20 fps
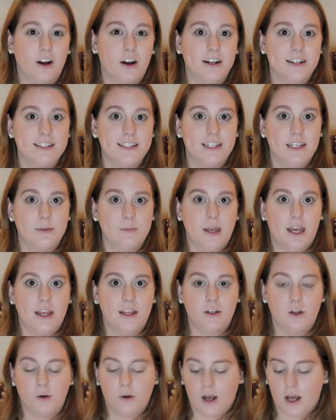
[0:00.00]
RCMA
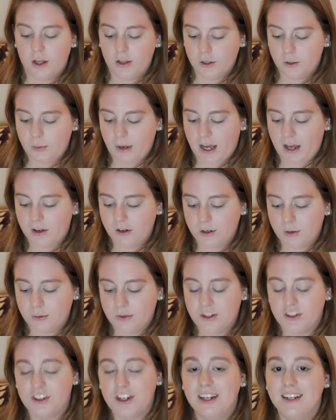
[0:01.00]
No Color Powder,
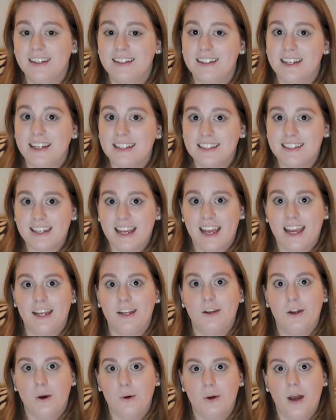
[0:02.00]
which does say
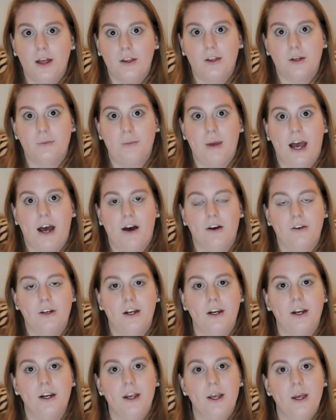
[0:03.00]
no color
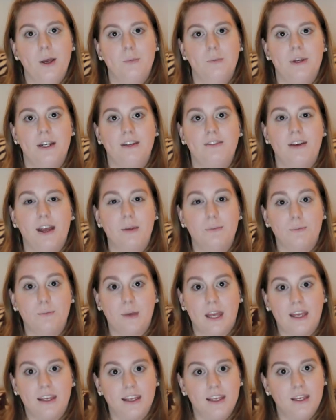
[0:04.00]
powder, but if I'm
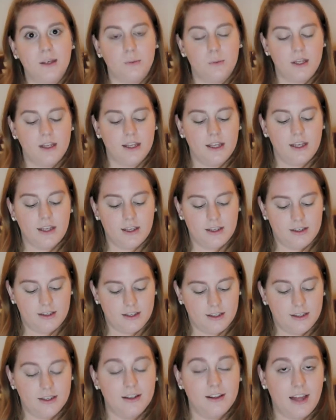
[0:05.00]
baking with it,
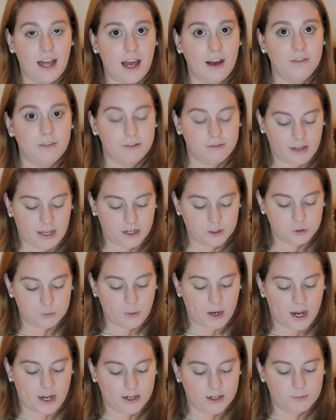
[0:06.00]
it'll have a
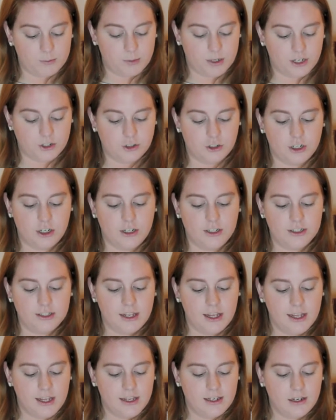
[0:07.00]
flashback in pictures.
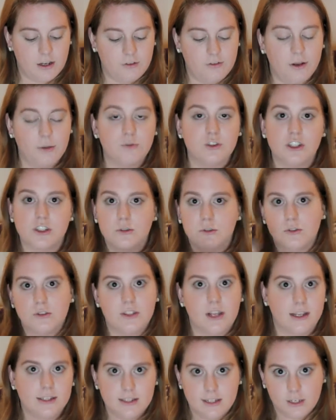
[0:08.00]
Now if I'm just
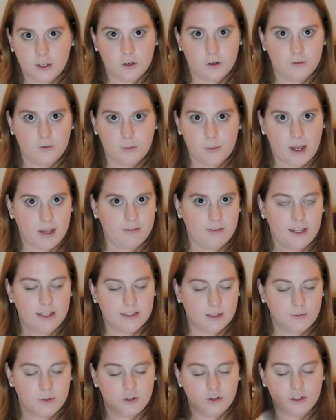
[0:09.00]
dusting it over my
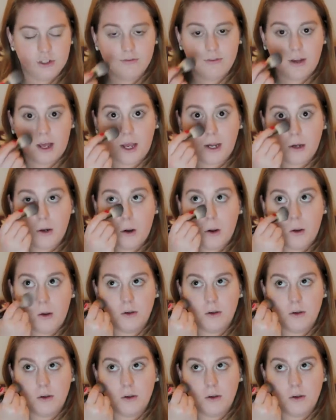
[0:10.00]
face, I'm usually fine.